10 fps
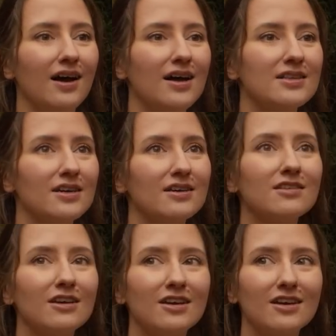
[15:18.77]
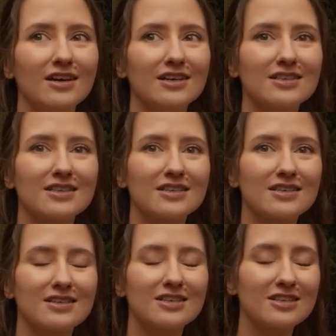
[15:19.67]
And I think
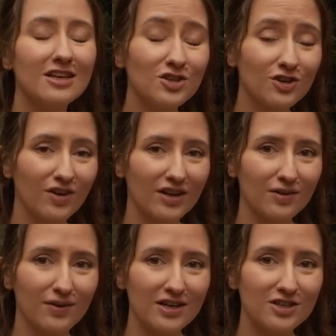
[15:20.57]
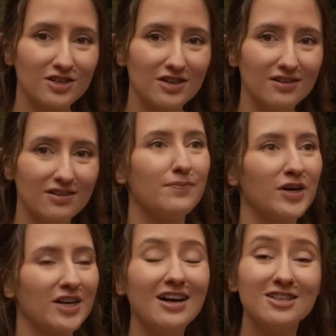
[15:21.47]
it's such a great question,
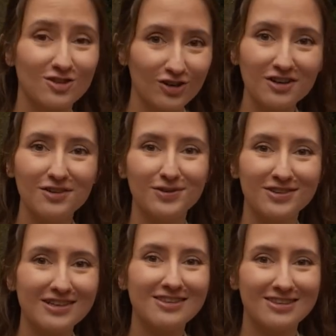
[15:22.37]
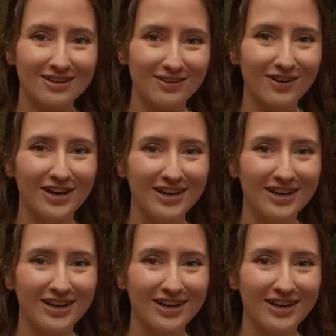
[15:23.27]
but I struggle with it too.